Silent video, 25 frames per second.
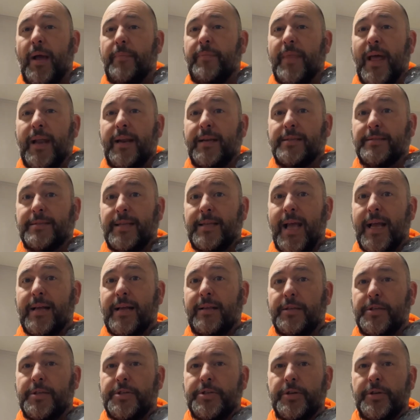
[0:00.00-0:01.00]
not
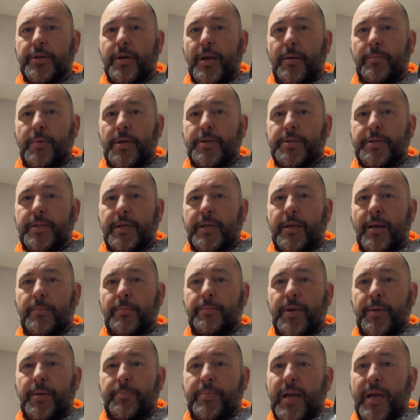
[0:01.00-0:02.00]
exactly sure how much the
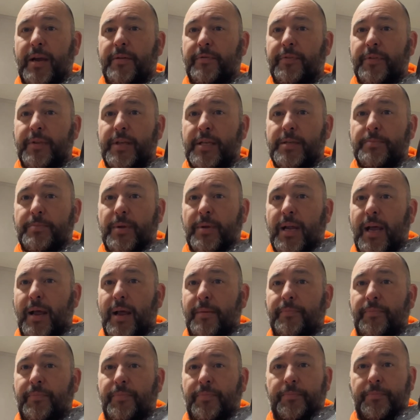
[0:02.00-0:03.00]
company paid for these, but
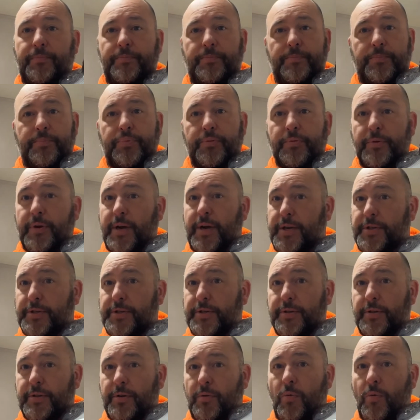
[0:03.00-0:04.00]
I'm pretty
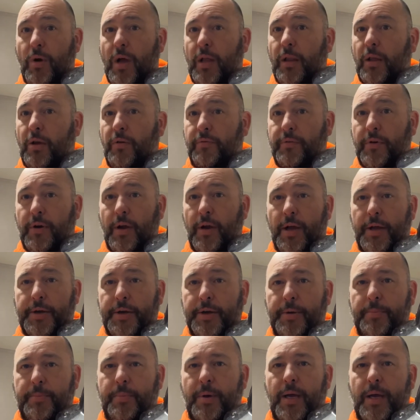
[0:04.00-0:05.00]
sure they're well over
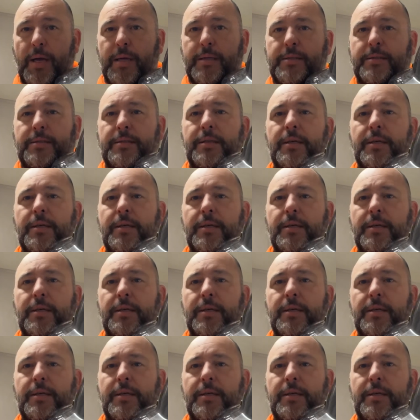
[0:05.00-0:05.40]
$100.